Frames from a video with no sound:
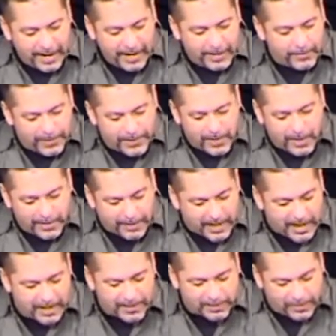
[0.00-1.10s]
And the result of
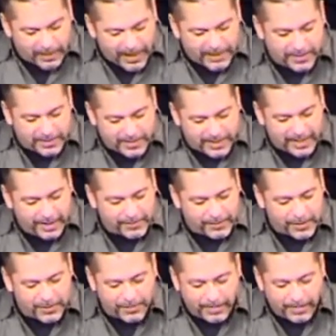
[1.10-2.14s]
God's gracious gift is